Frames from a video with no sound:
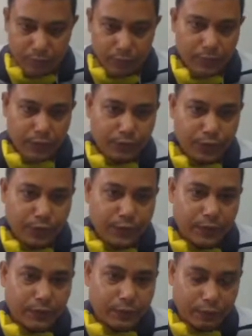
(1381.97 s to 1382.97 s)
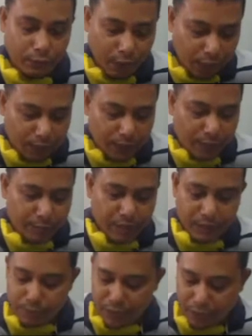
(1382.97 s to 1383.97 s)
if we want them in
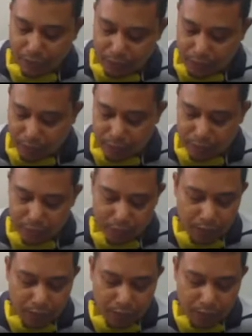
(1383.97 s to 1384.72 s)
bigger size,